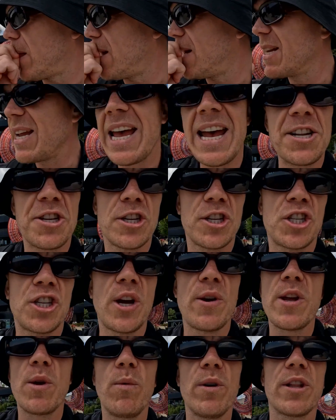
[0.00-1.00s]
And yeah, just
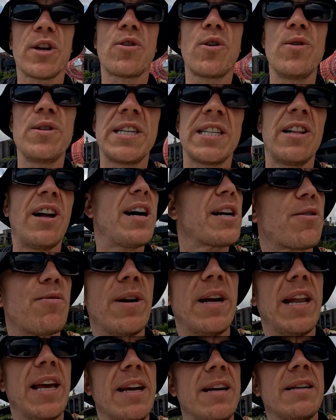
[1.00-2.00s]
show you what the cruise is like
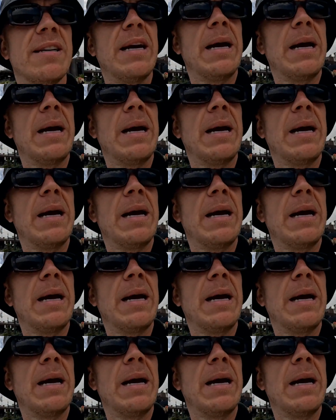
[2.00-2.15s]
really.